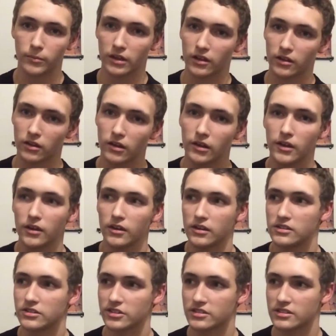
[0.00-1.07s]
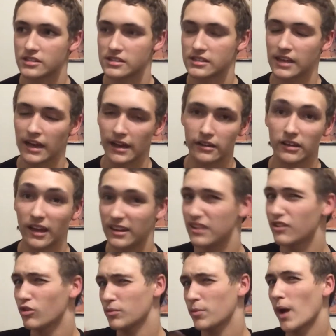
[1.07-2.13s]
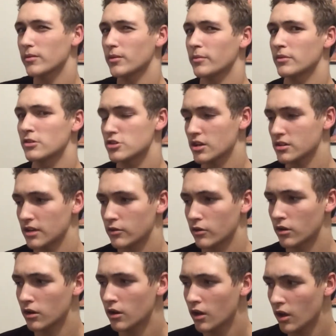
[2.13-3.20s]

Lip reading: I mean, like he's just this guy that he only pops up in Genocide Run.